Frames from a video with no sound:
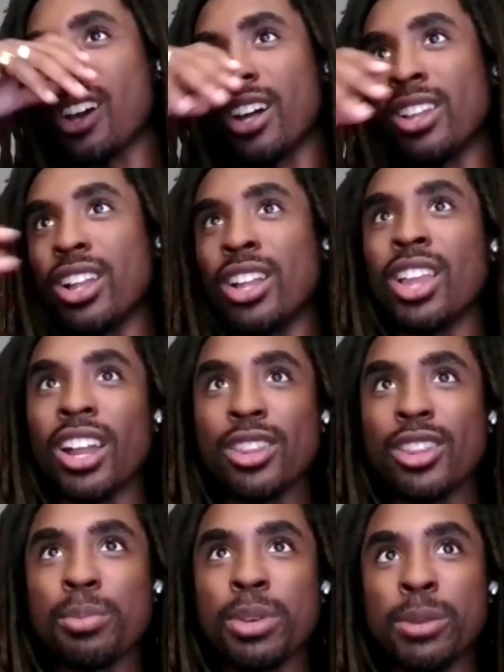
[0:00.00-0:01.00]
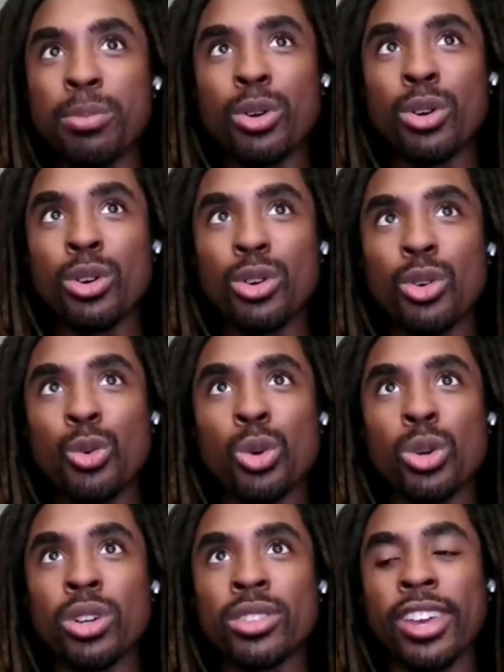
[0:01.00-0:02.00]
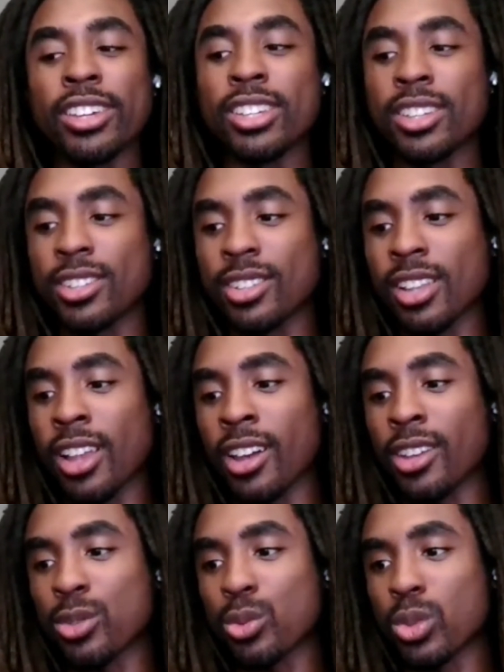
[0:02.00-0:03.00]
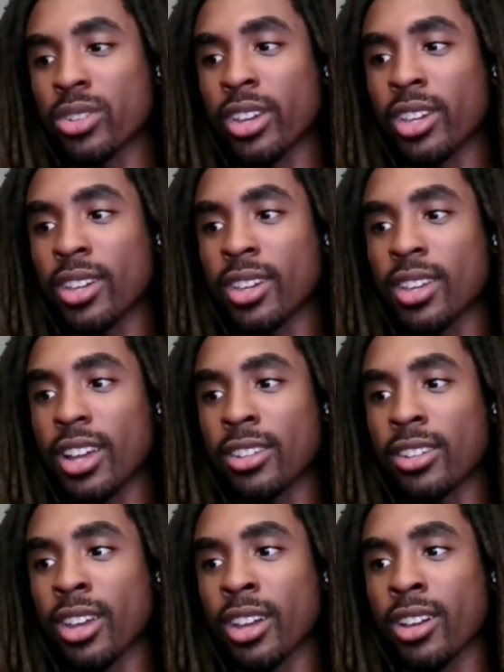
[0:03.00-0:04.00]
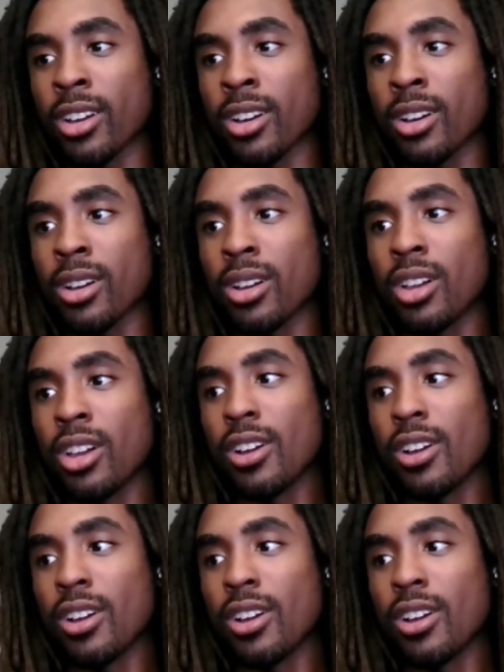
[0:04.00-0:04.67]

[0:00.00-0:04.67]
a lot of the people who were taking his class were taking it as like a